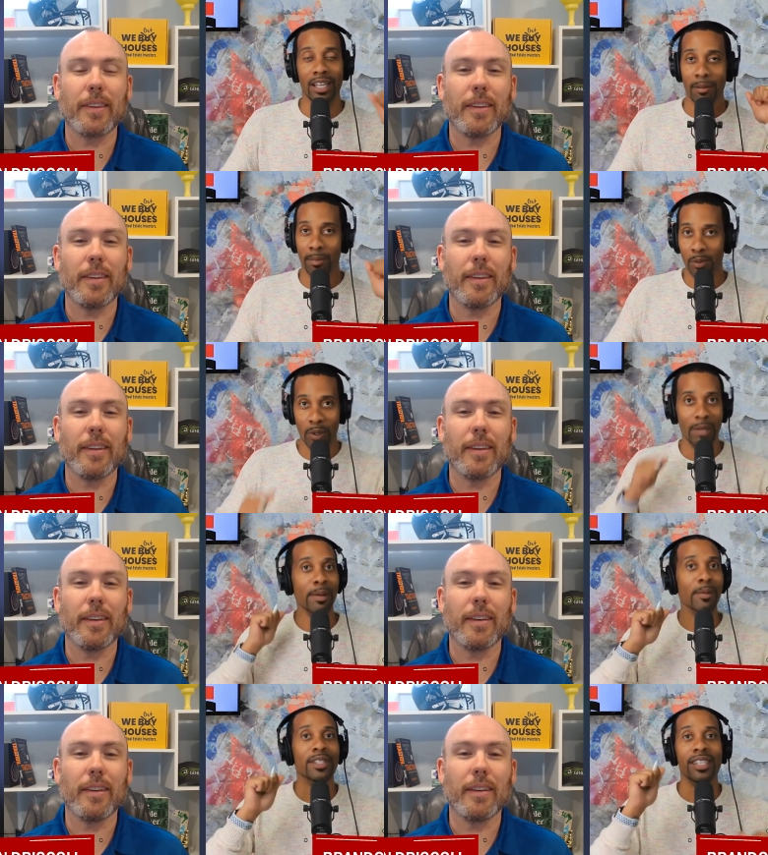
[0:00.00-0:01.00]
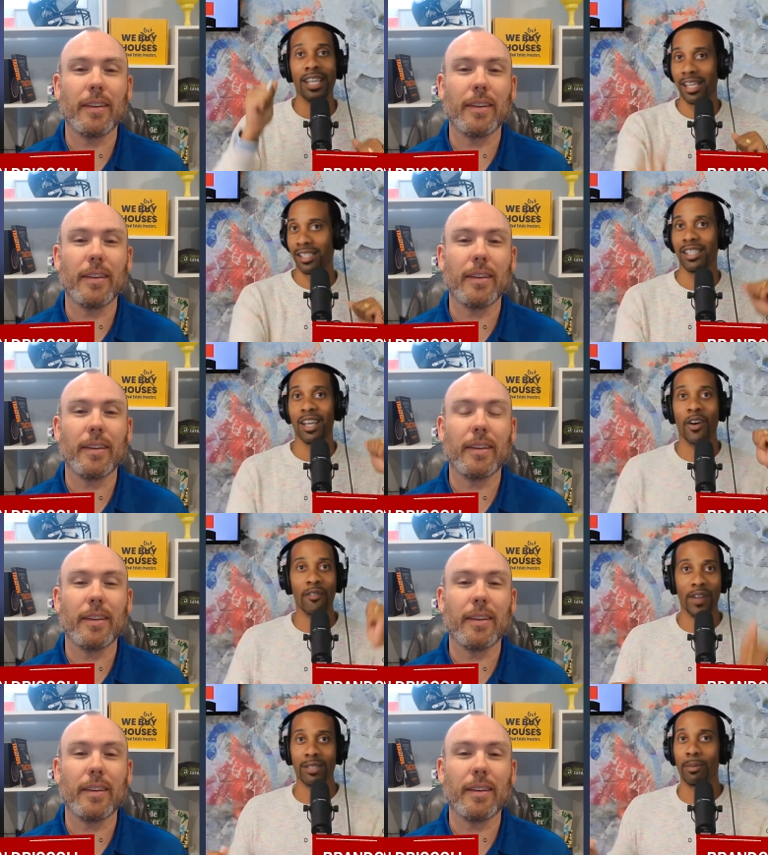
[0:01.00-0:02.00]
Speaker 1: between PPC, SEO, and
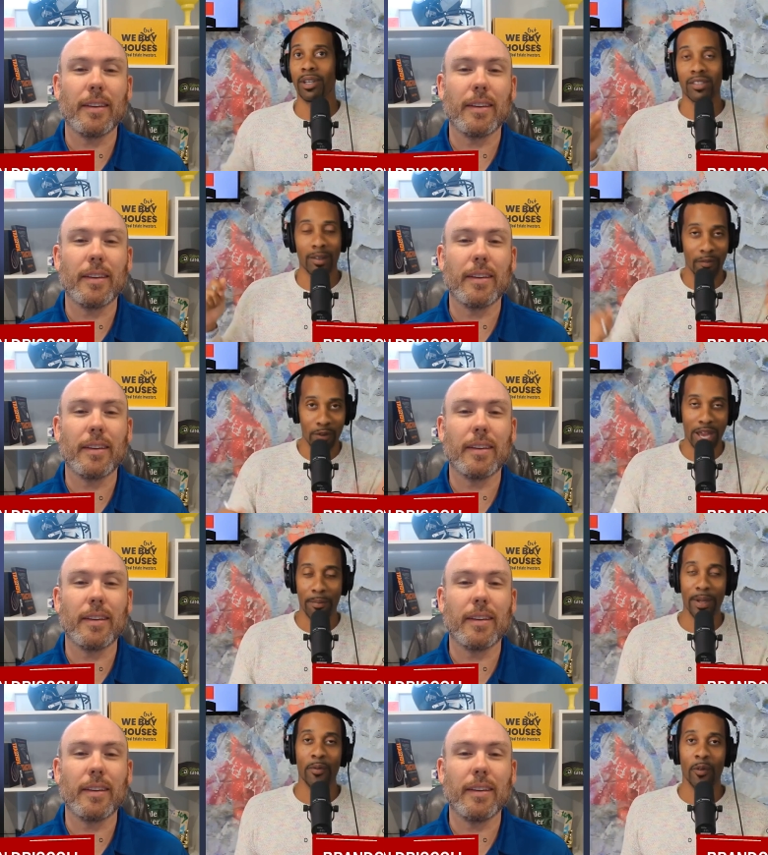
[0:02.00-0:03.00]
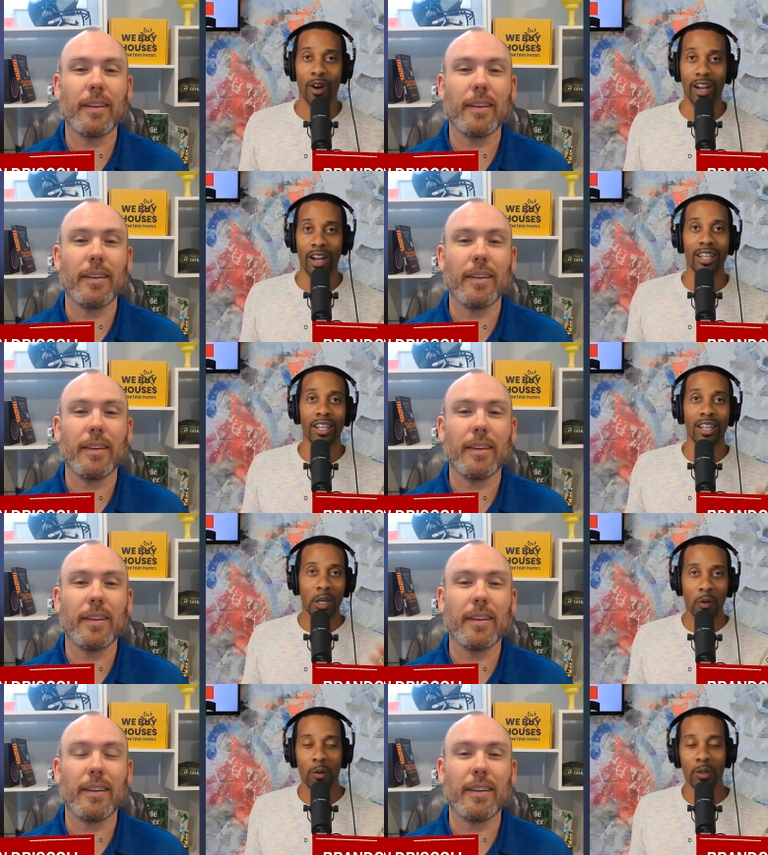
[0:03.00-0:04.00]
Facebook, if you had to pick one,
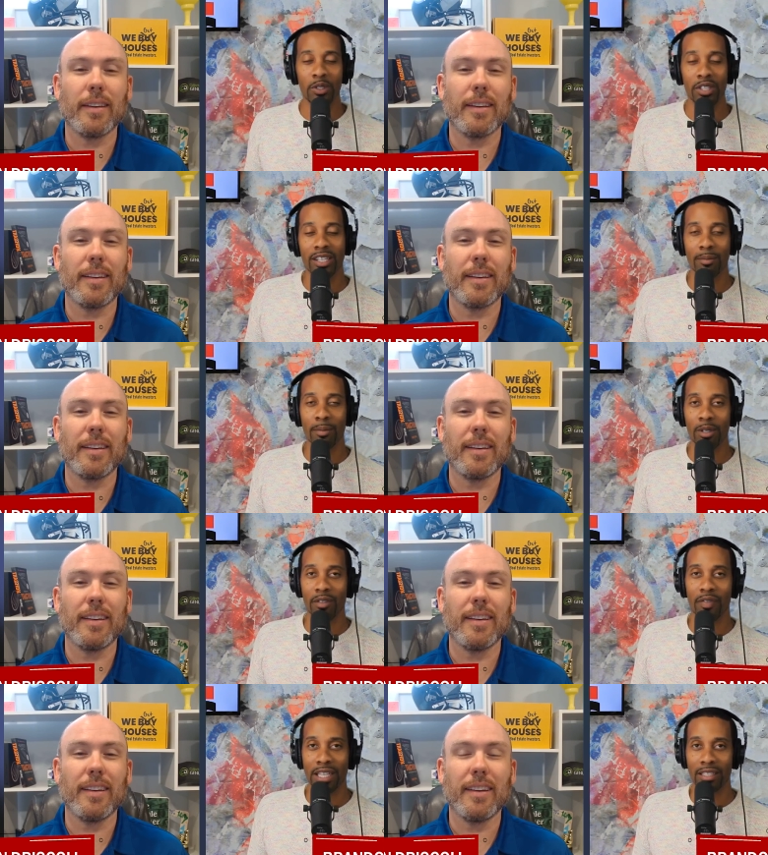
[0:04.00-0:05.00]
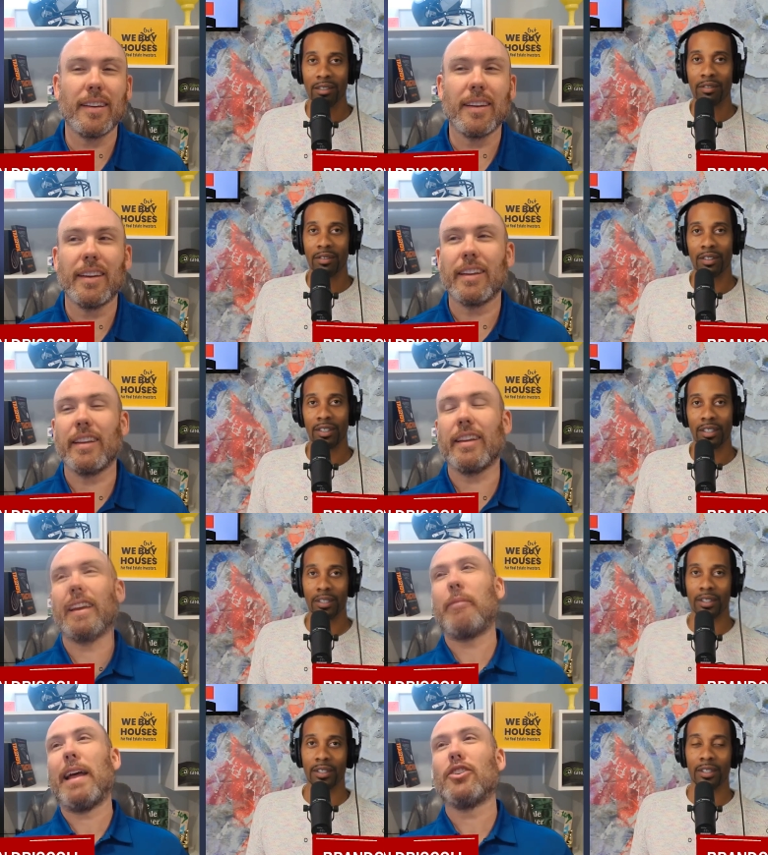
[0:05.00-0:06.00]
what would you say is the most effective?
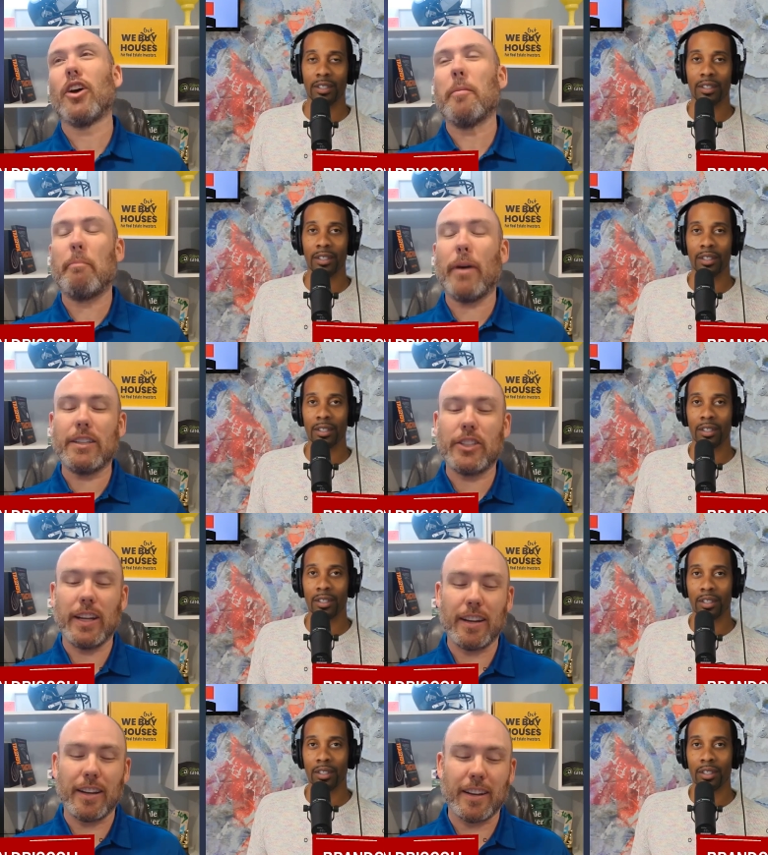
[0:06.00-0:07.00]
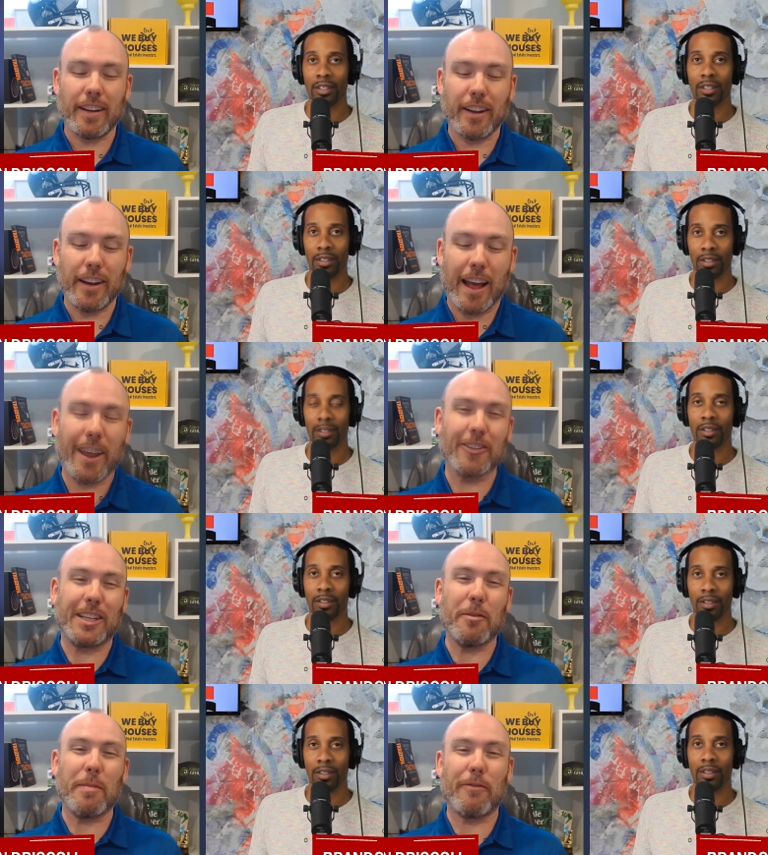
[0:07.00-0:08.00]
Speaker 2: Depends on budget now, here's
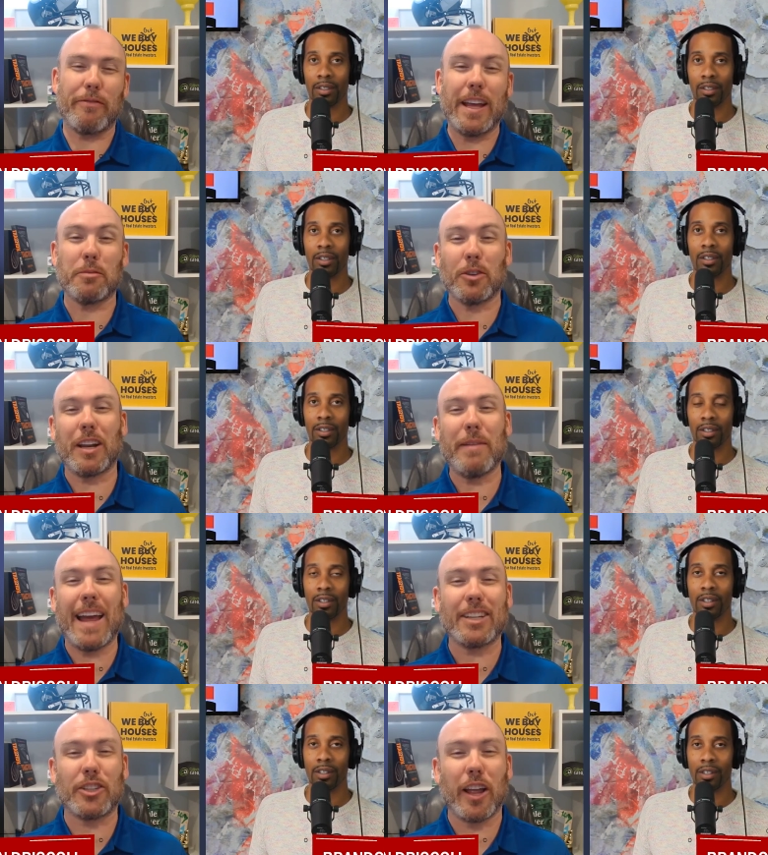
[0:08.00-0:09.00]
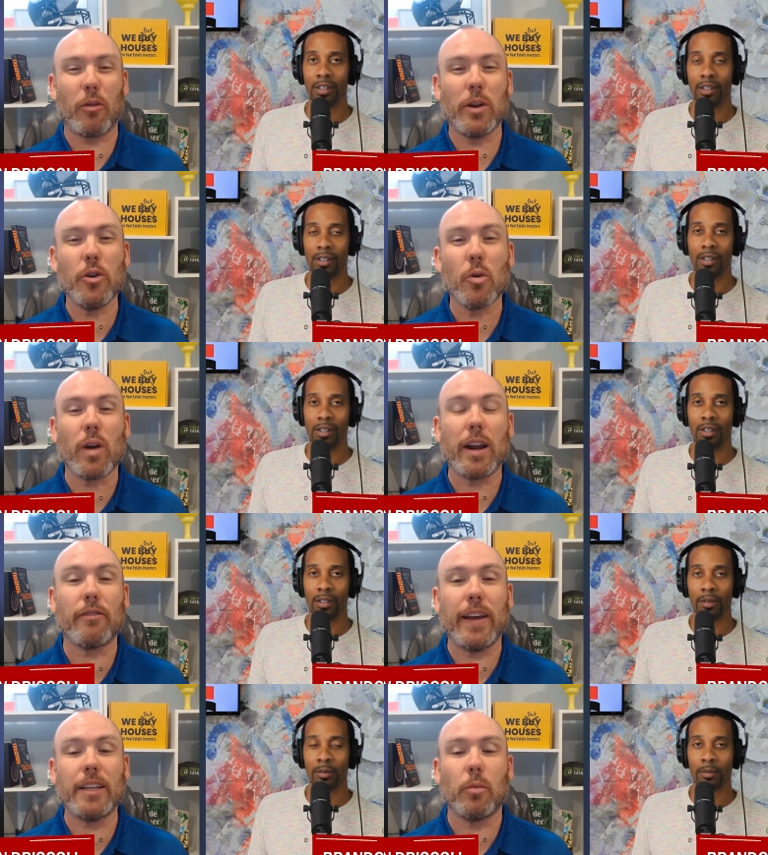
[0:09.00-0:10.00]
something about Facebook. So let me ask you, like when you were running
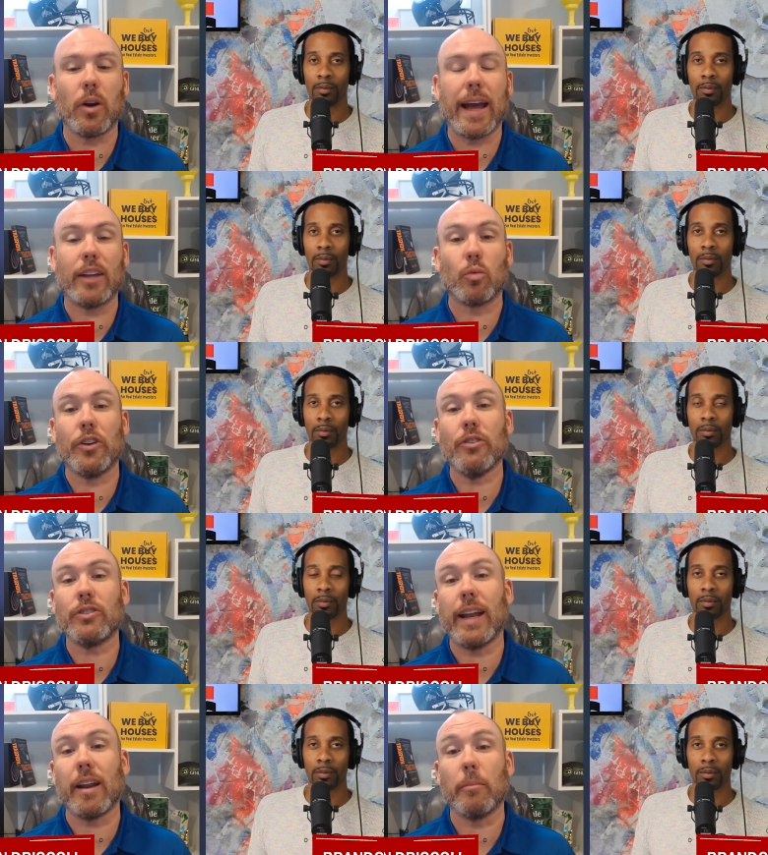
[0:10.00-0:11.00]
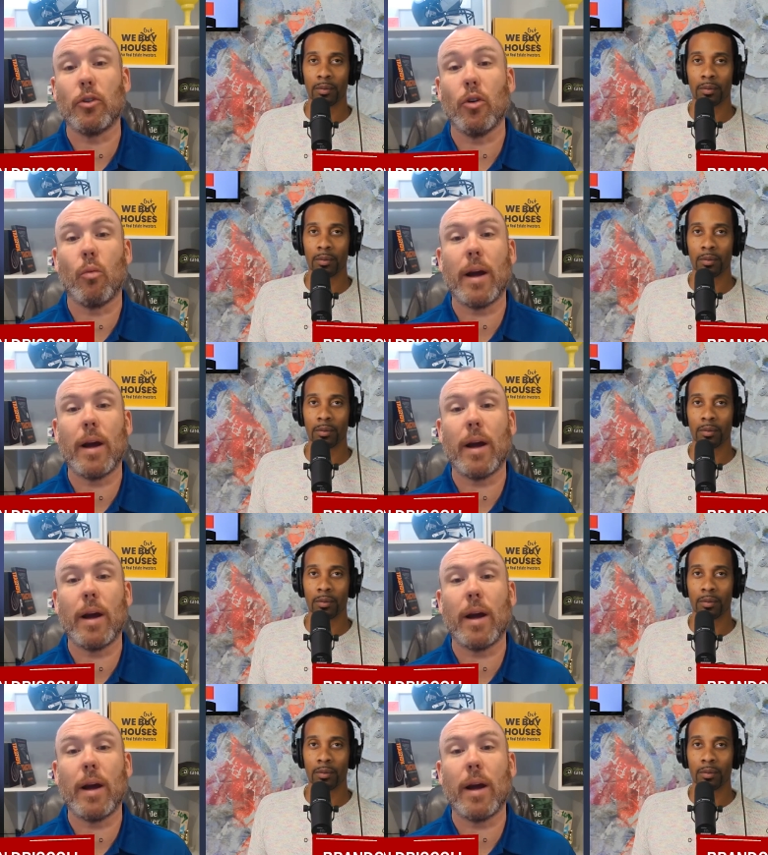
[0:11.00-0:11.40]
Facebook ads, were you sending them to a